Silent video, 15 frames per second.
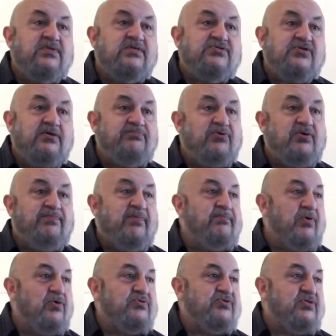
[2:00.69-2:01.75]
So I put a
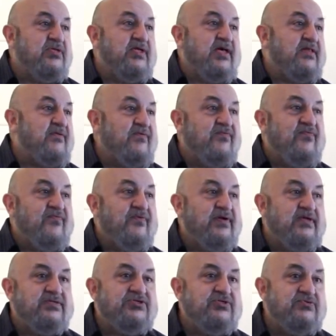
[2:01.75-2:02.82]
proposal together,
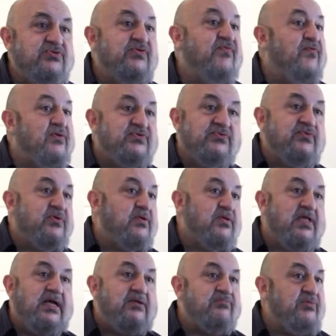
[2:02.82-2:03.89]
and was the first one to
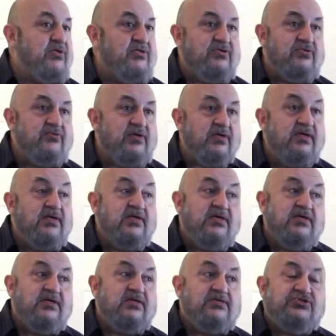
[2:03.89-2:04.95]
allow me to do it.
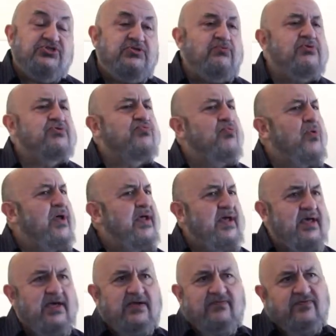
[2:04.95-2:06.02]
And she was way
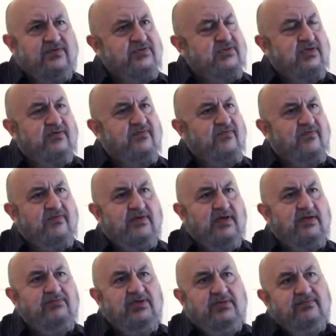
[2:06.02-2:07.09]
ahead of herself.
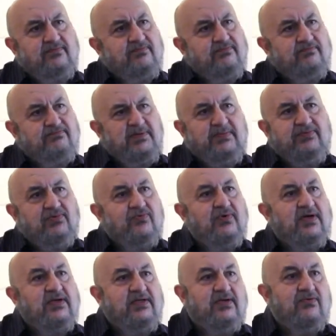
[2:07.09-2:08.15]
I mean, people
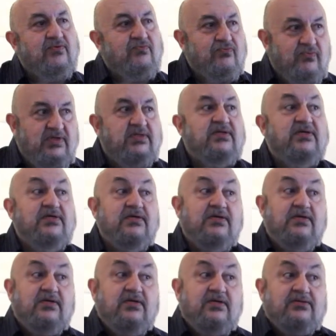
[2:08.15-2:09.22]
around here were really,
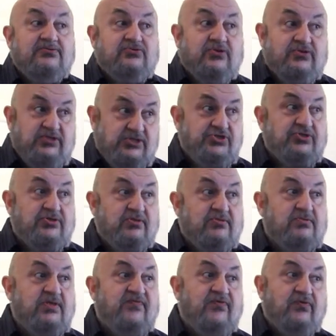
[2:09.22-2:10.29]

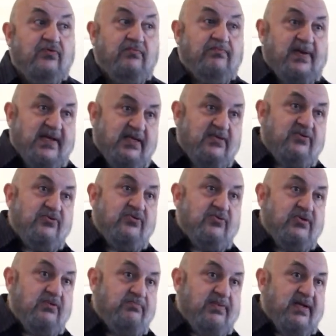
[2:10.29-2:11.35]
traditional. If you were a painter, you
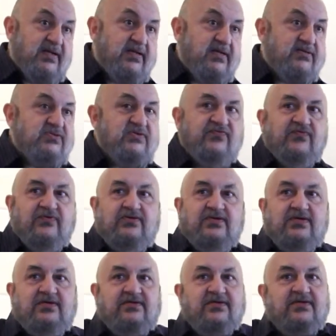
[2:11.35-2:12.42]
did paintings. If you
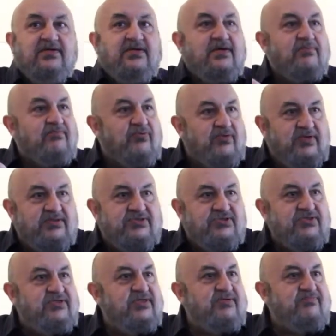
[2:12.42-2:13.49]
did
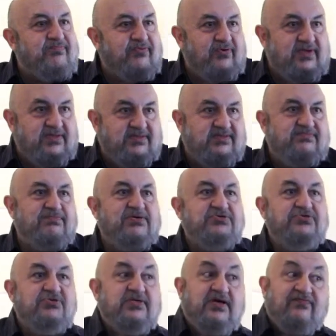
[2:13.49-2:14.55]
prints, you did prints,
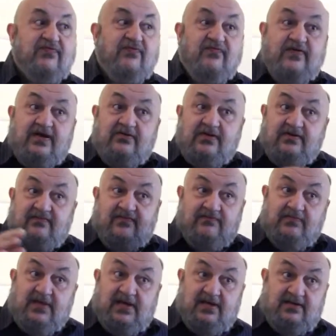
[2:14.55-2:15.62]
but you never varied
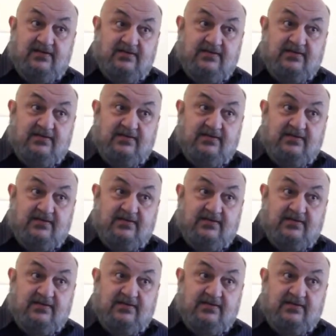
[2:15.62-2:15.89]
from that.